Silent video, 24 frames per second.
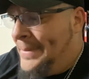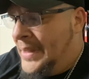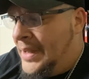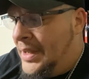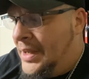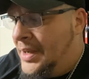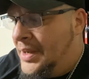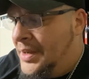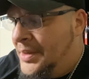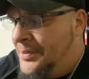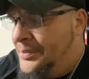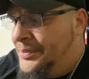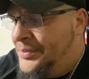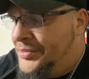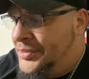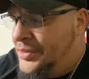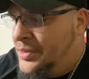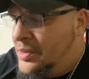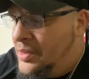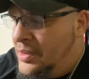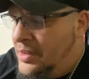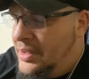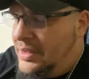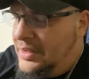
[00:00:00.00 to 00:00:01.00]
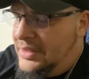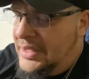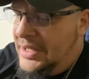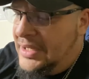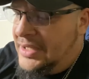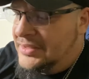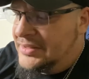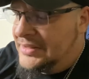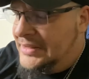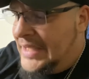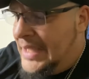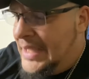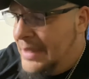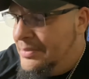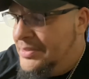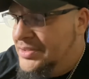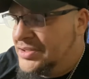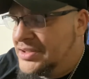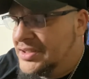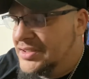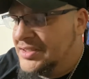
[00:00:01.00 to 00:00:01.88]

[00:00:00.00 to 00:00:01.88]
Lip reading: So they established